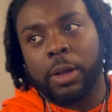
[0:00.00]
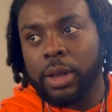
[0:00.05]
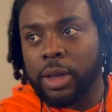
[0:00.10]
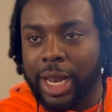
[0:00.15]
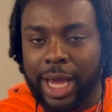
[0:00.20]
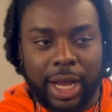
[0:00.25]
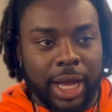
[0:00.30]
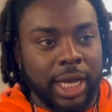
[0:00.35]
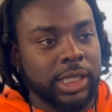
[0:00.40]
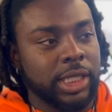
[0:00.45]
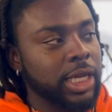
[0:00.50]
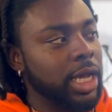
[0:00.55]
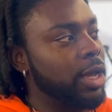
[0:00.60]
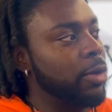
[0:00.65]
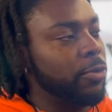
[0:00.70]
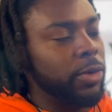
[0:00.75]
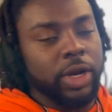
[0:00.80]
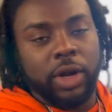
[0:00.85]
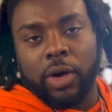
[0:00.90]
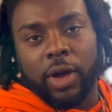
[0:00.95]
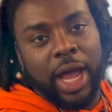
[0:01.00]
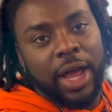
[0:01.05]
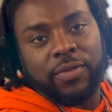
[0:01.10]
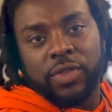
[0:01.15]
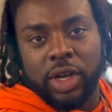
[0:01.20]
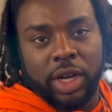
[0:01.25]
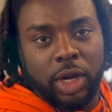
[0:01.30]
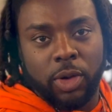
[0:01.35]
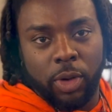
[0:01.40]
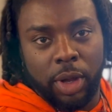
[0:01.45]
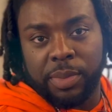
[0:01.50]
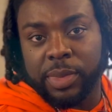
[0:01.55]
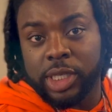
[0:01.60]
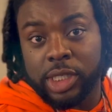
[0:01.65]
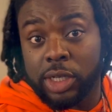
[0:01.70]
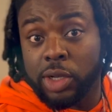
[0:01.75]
Like I said, we don't have the equipment